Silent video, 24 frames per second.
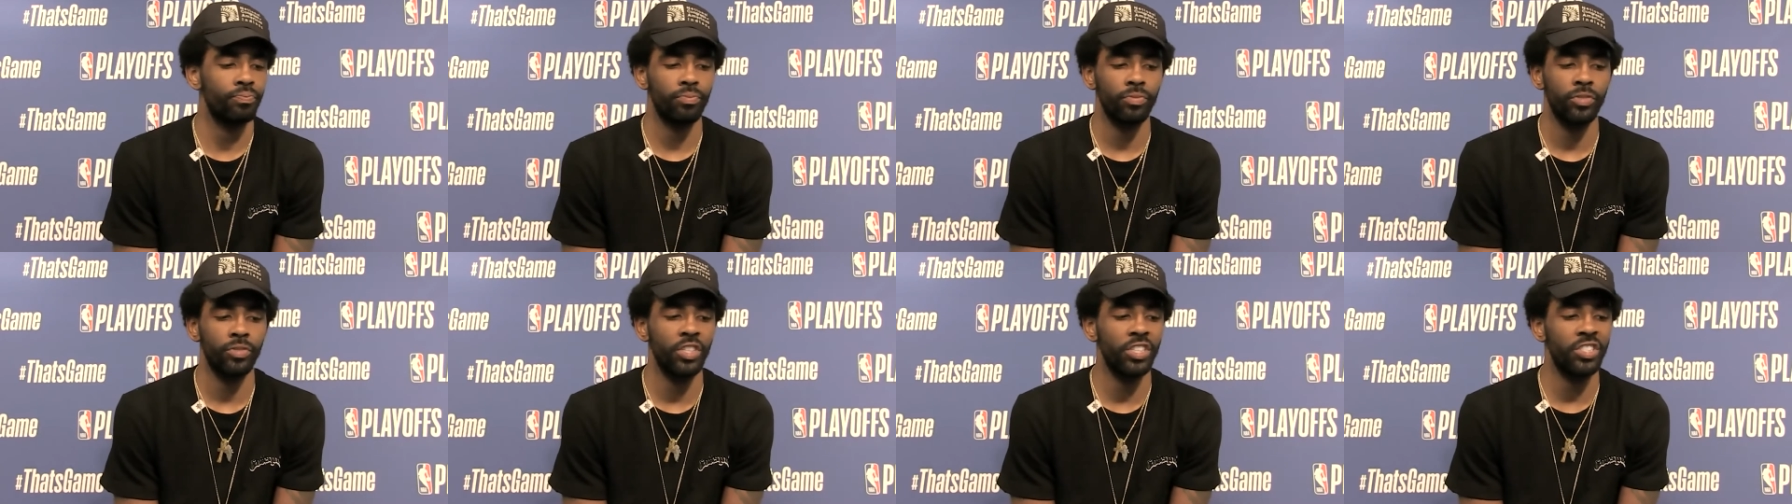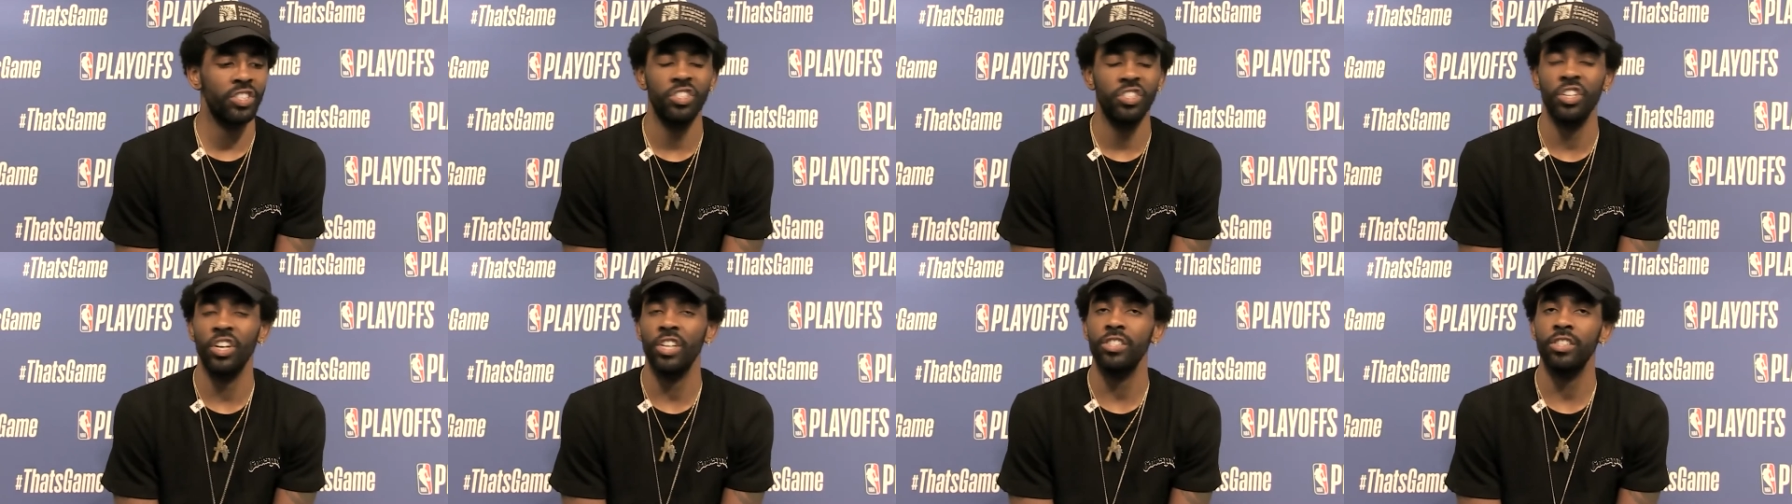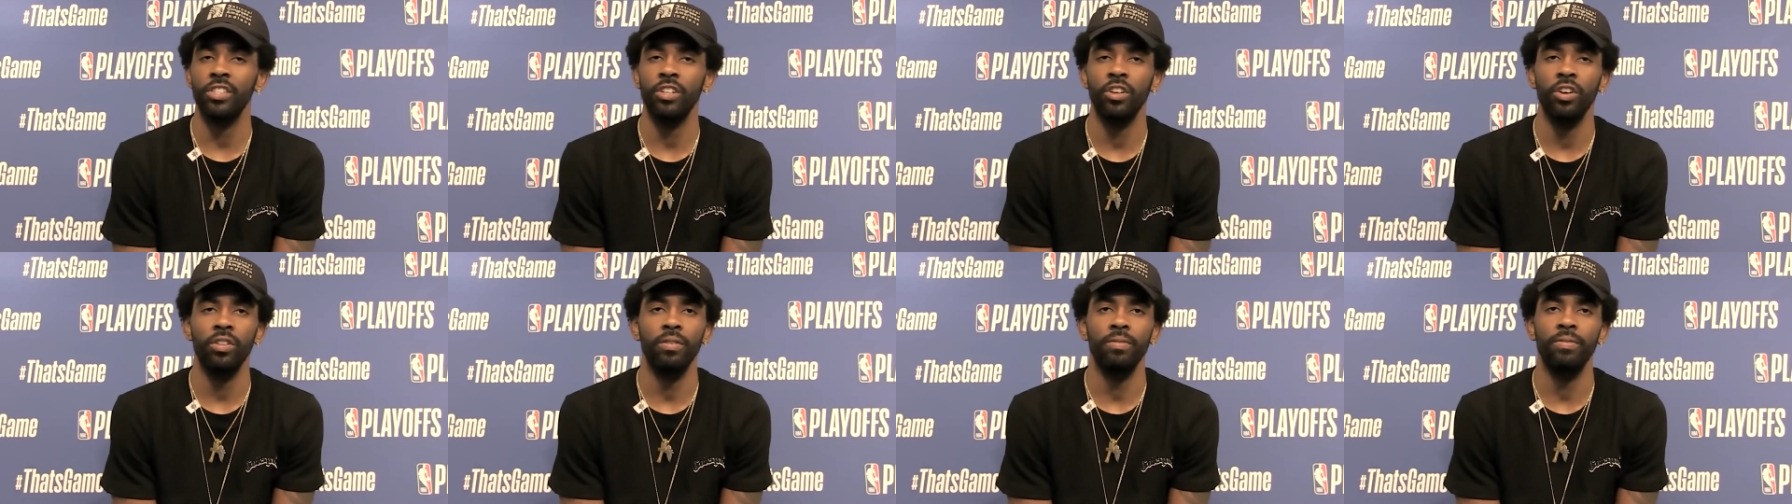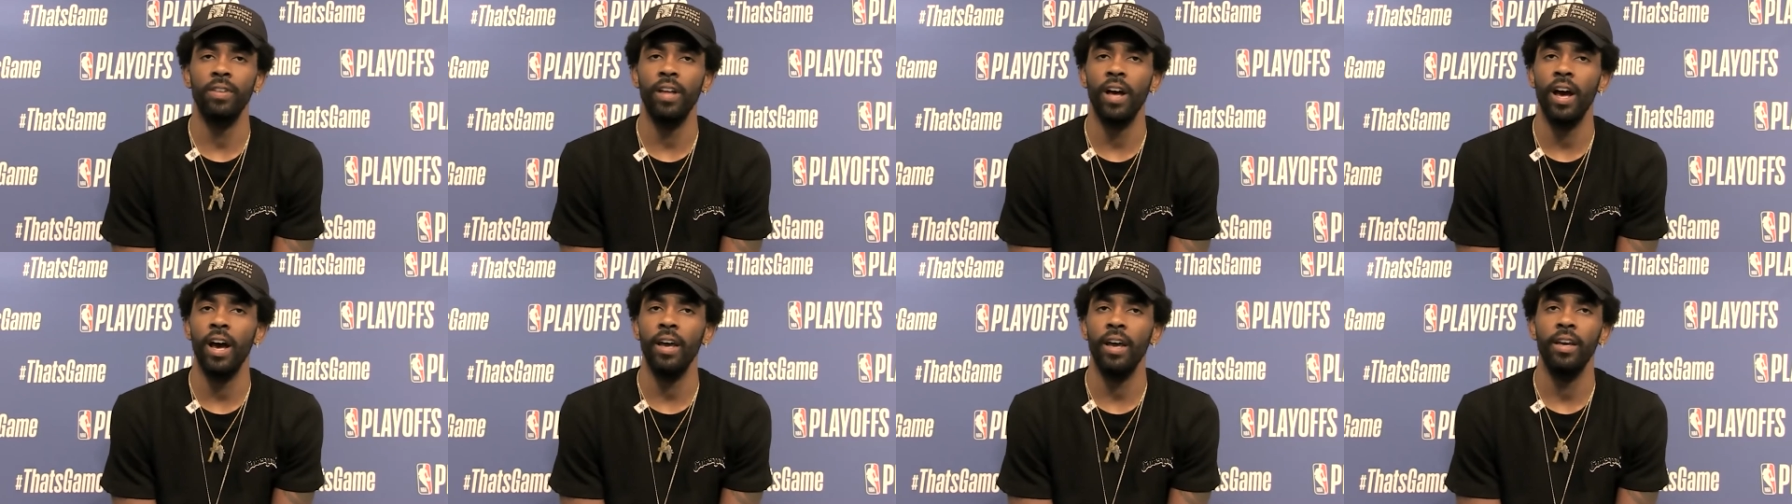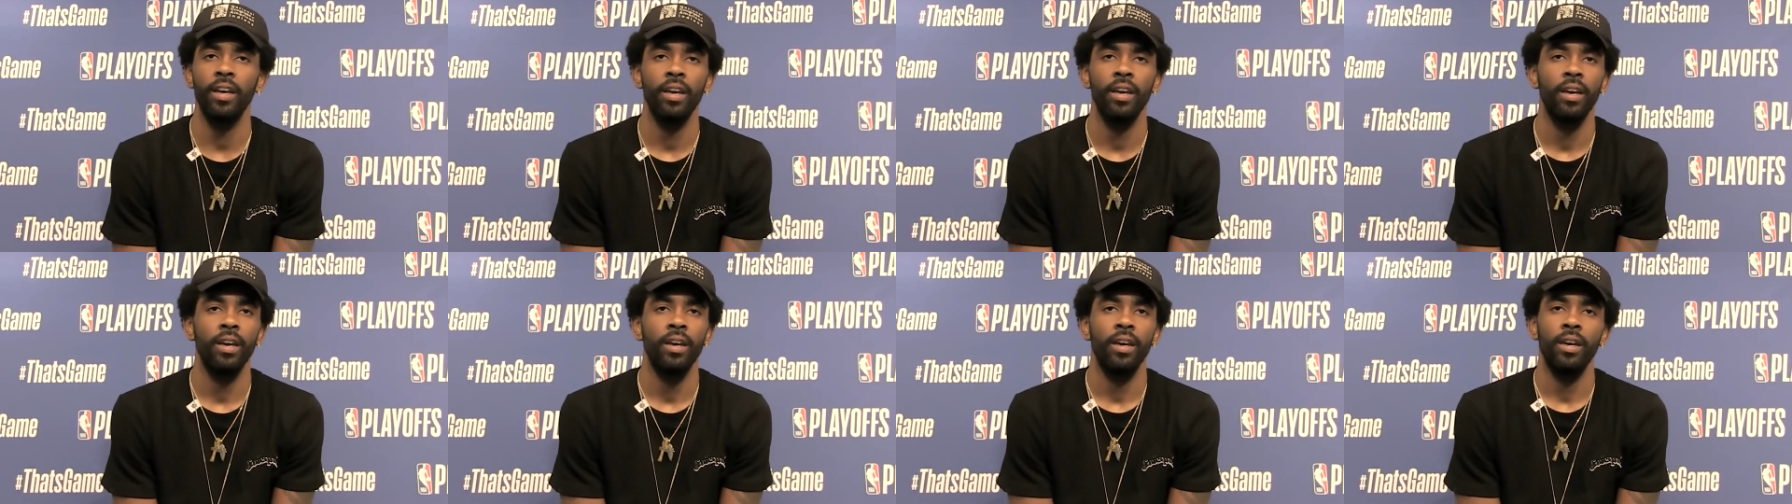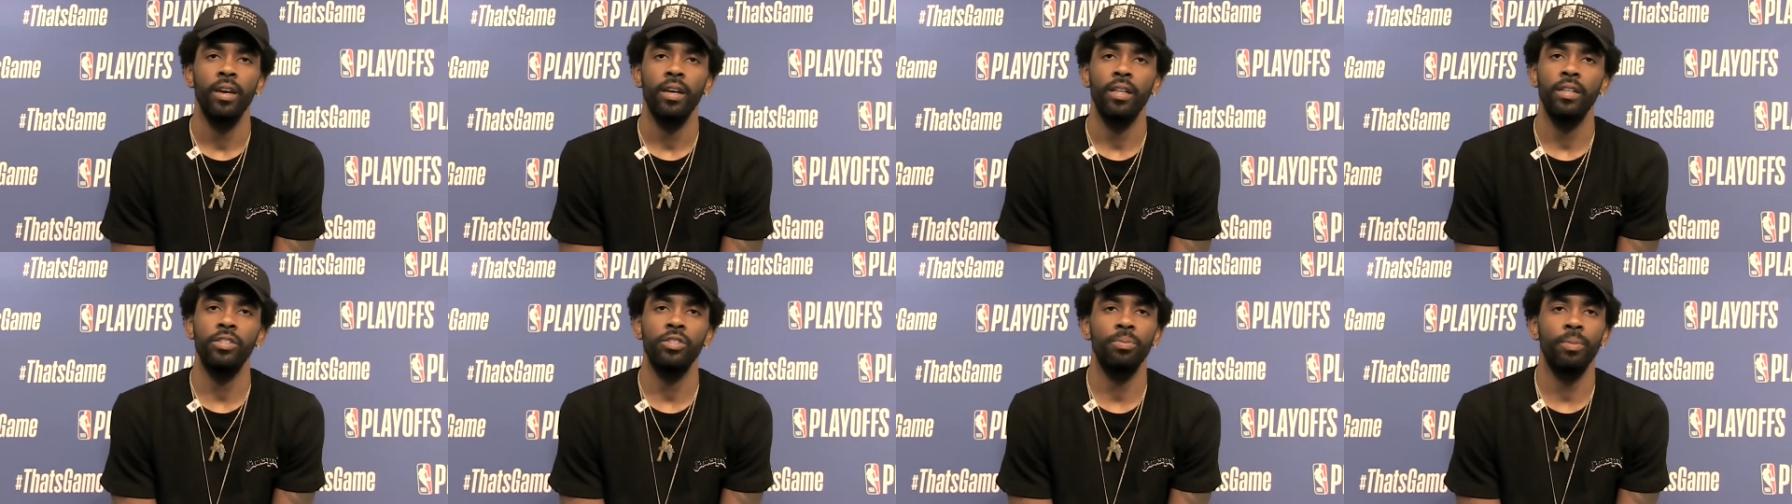just adjusting on the fly
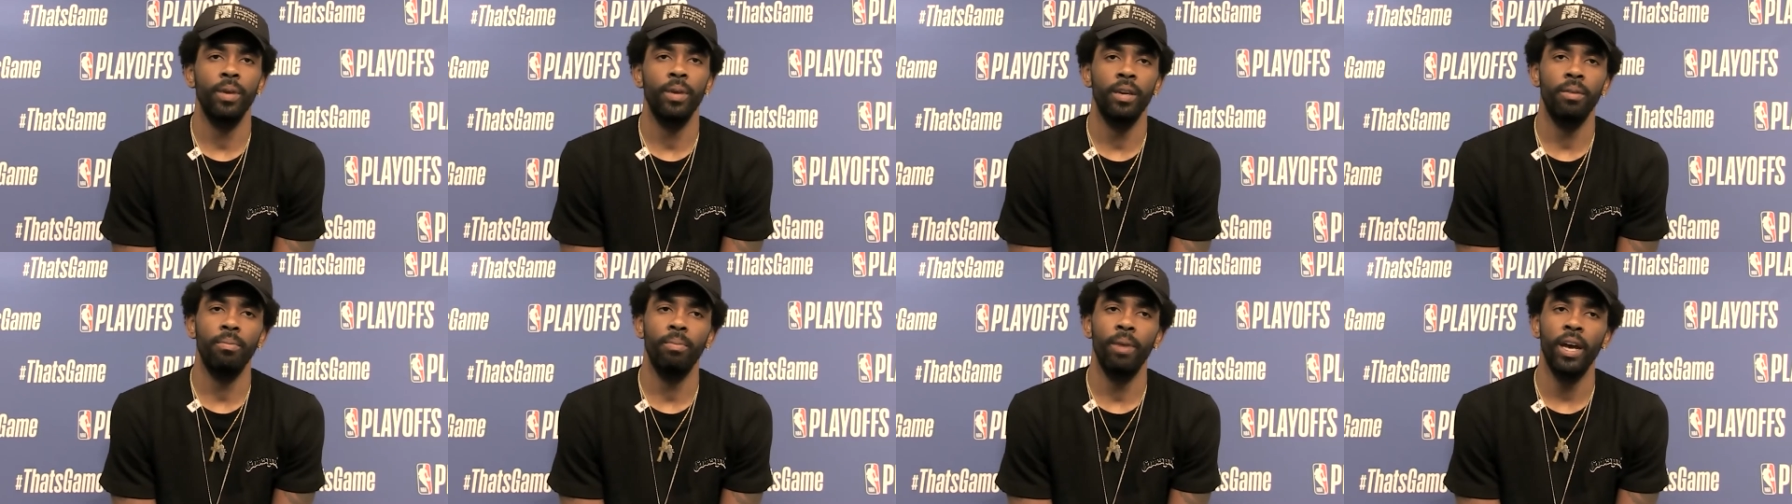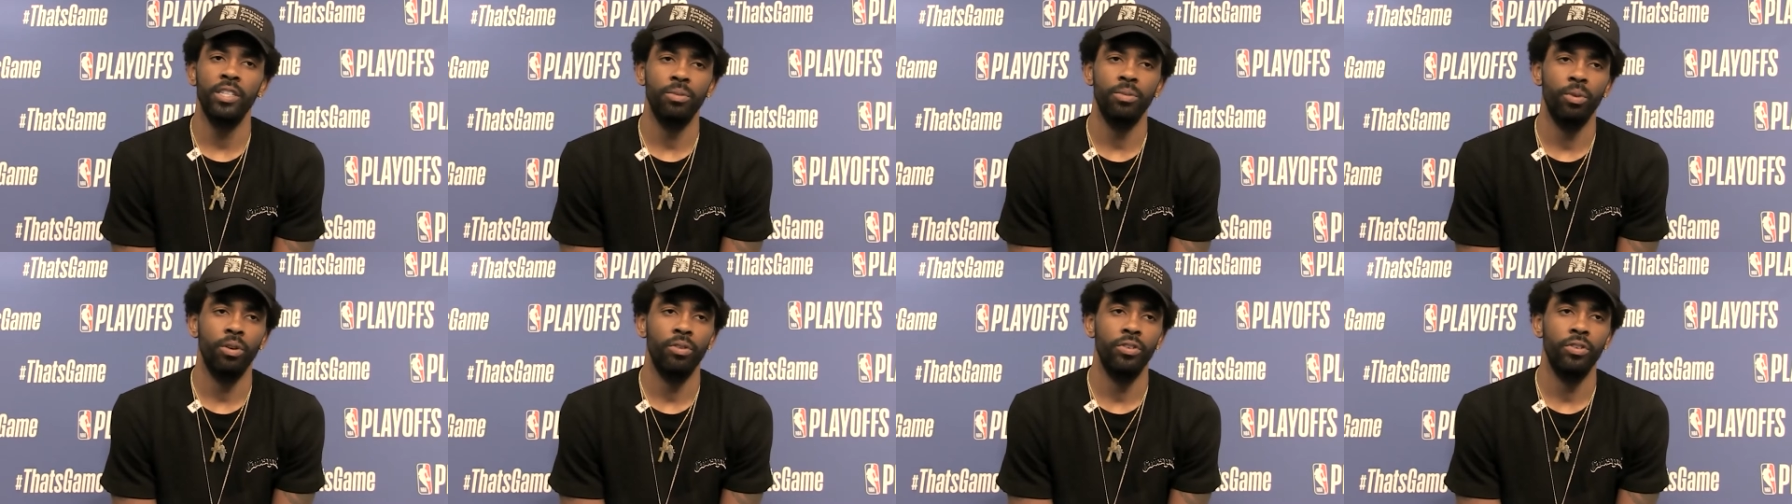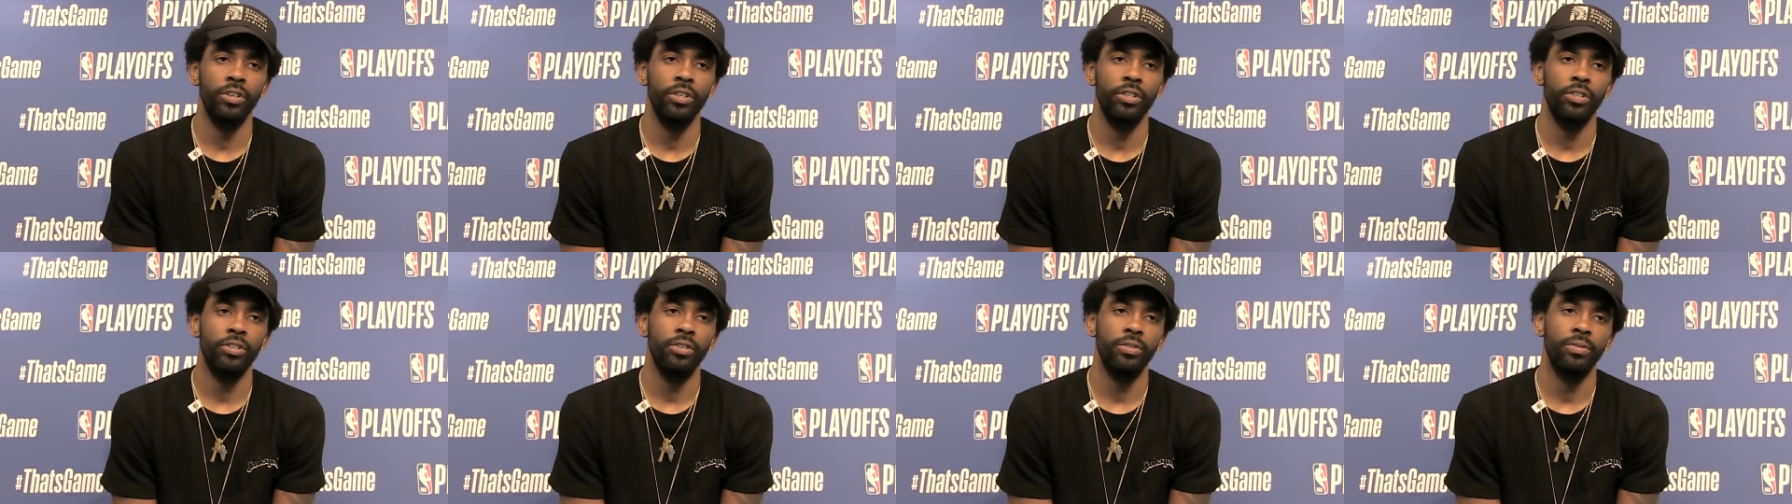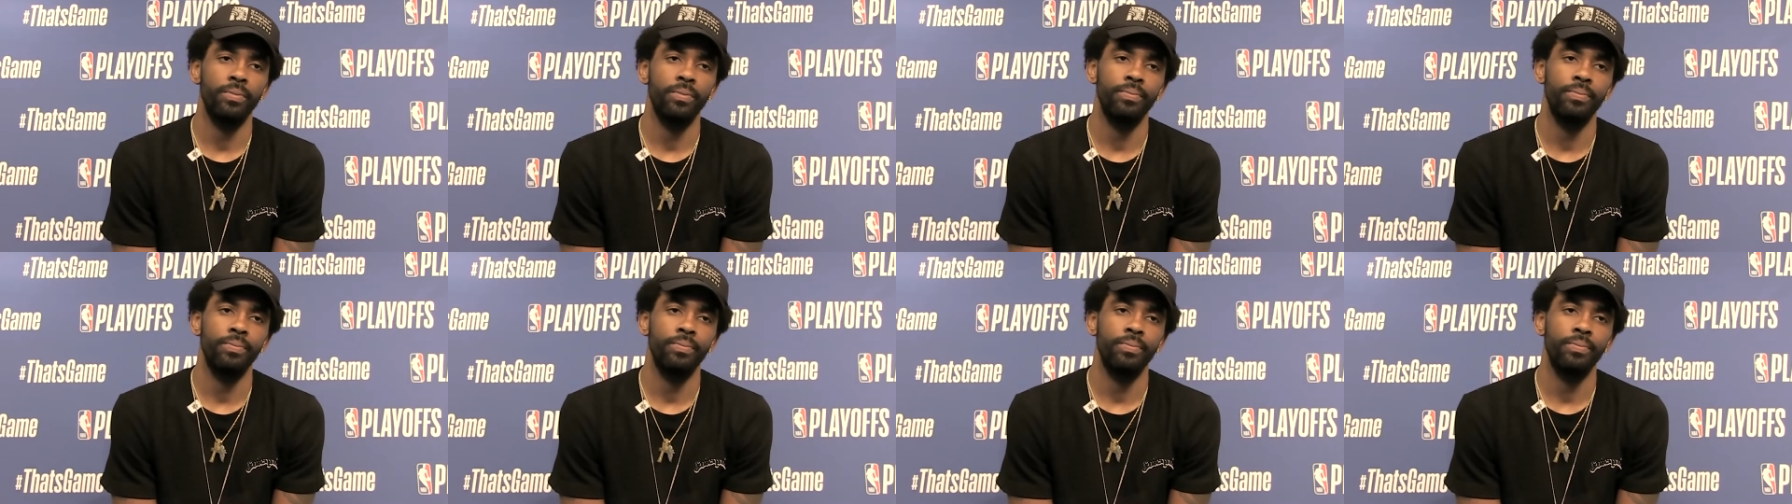and just making basketball reads.